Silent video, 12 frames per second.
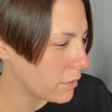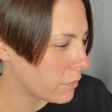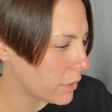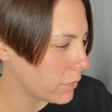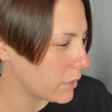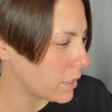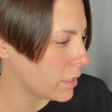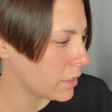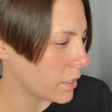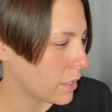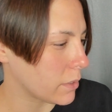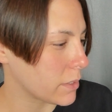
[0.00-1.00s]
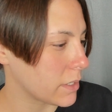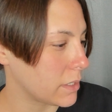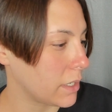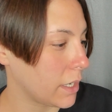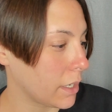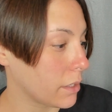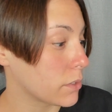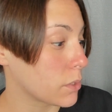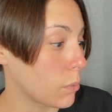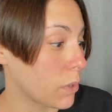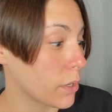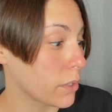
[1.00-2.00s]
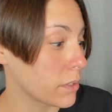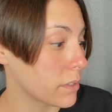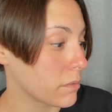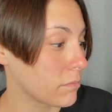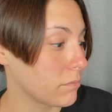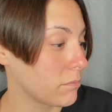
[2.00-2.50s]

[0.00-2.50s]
50,000 English words.